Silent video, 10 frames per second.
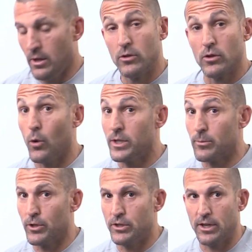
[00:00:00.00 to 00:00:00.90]
which you always
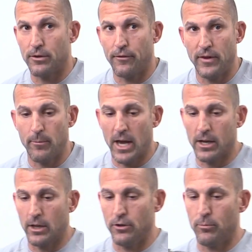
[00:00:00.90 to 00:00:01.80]
appreciate your
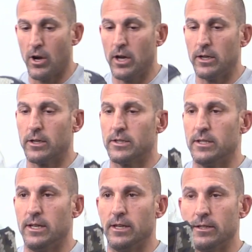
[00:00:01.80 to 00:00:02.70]
feedback on new
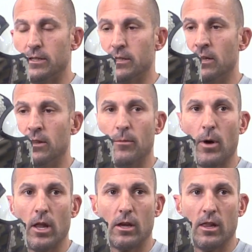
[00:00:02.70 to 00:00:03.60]
products, is the
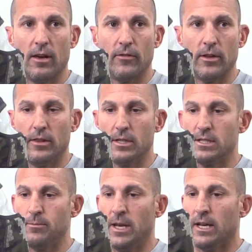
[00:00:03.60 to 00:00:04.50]
balaclava. And this
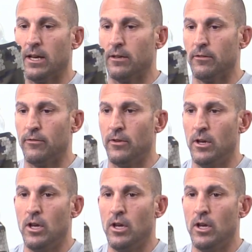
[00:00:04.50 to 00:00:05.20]
is made out of